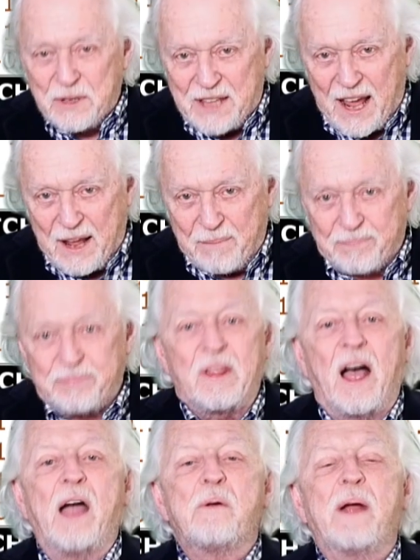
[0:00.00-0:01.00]
Good day.
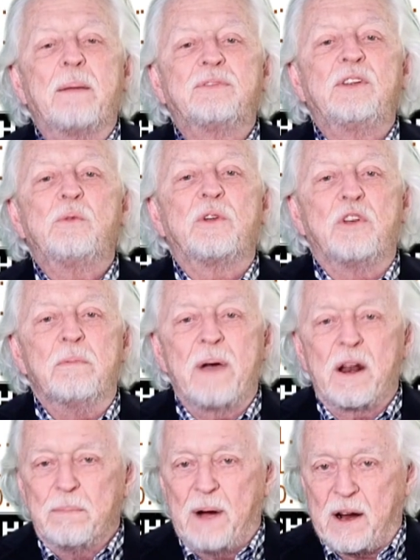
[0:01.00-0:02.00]
Ira Epstein with your
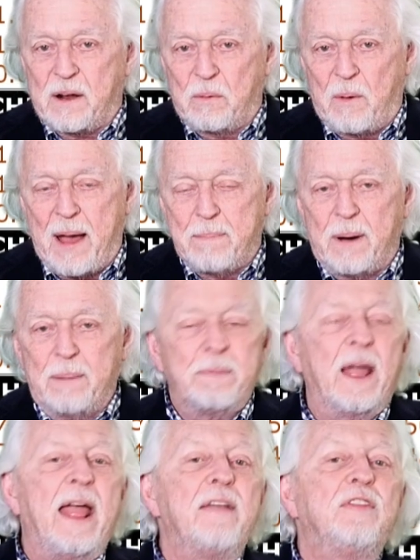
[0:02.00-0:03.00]
metal market
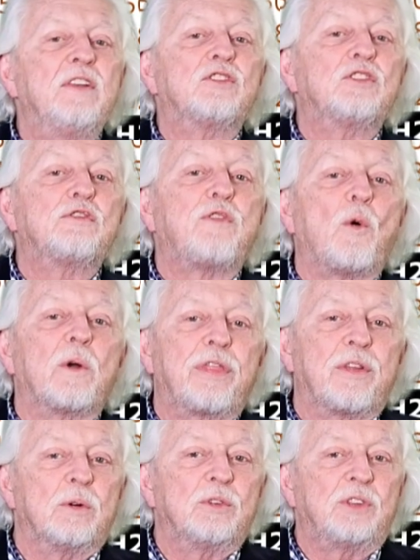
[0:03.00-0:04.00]
wrap-up, and this is for
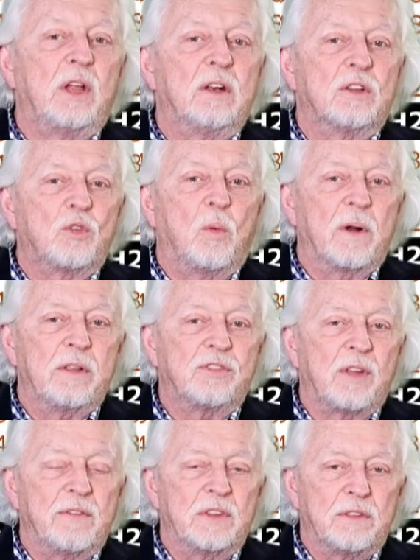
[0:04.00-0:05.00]
Thursday, the
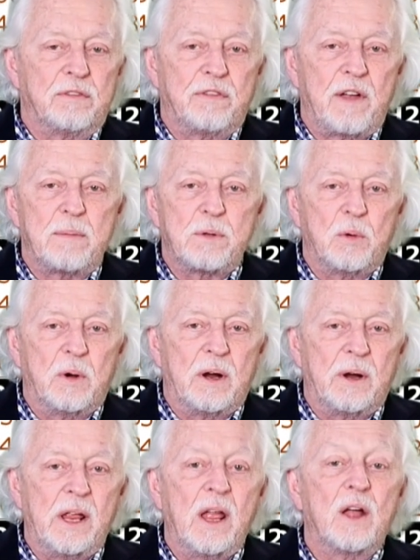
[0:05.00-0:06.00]
27th of
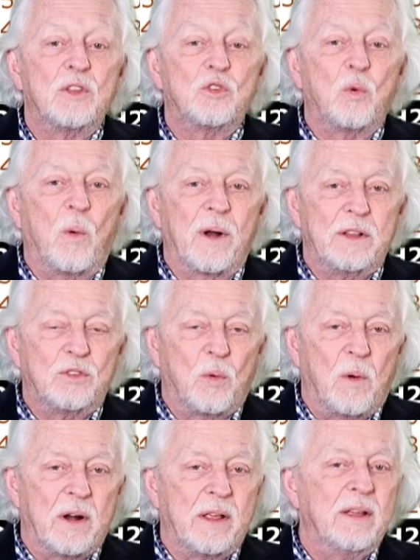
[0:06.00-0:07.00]
February,
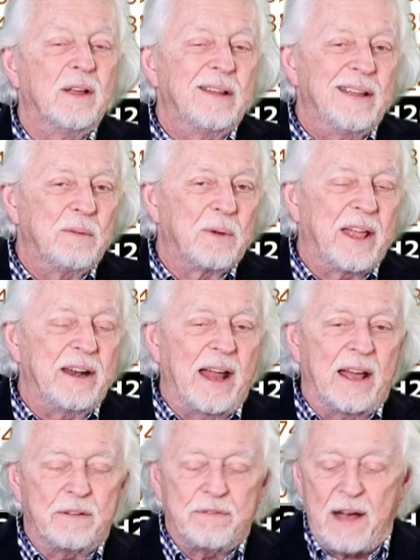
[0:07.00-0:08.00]
2020, and we're getting
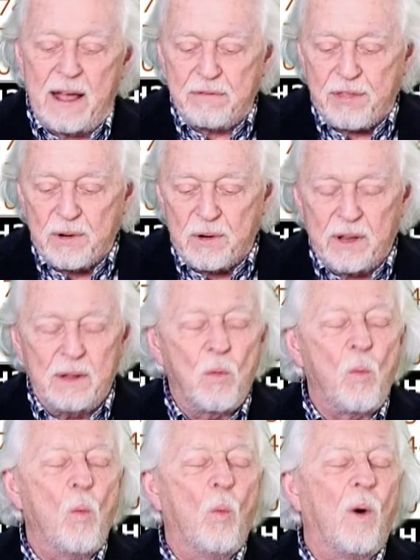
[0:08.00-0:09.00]
on to 5:30.
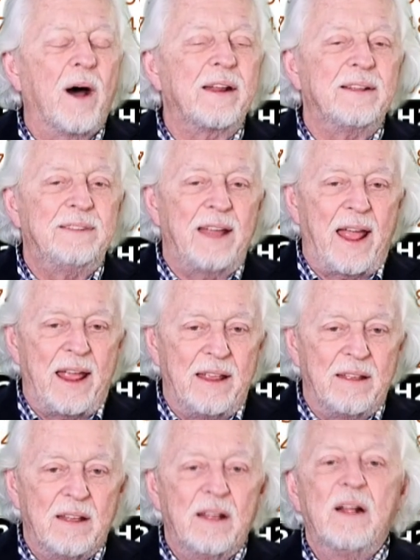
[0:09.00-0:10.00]
What a
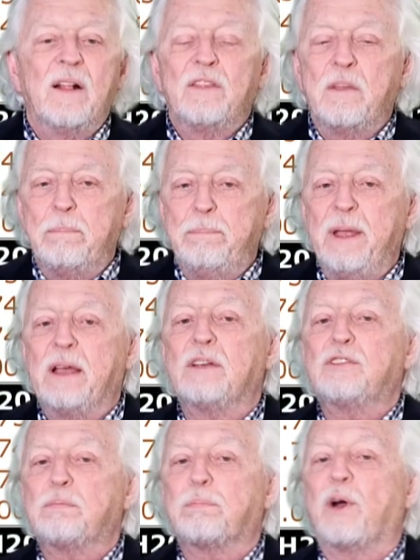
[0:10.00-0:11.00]
day. The
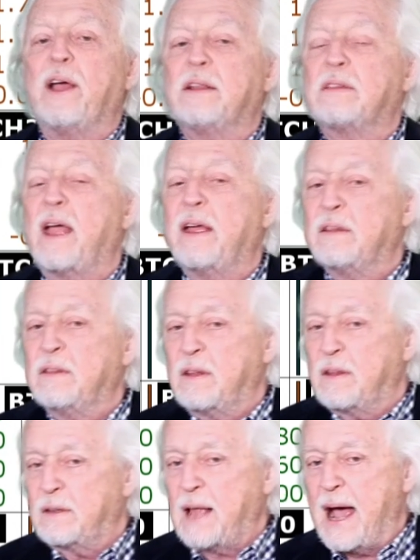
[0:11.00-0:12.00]
biggest break day in
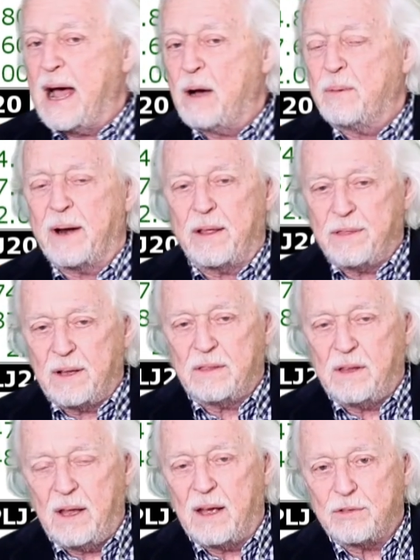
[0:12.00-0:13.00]
the Dow, and I
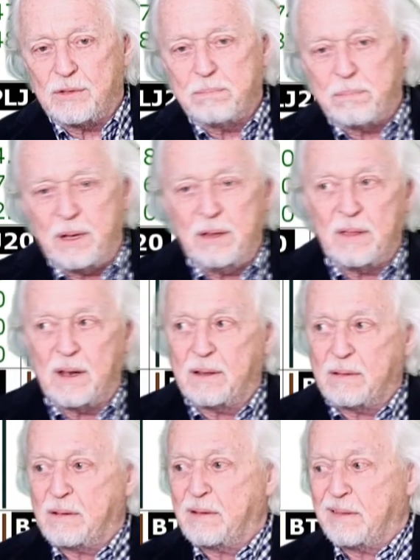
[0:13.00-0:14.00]
think the S&P that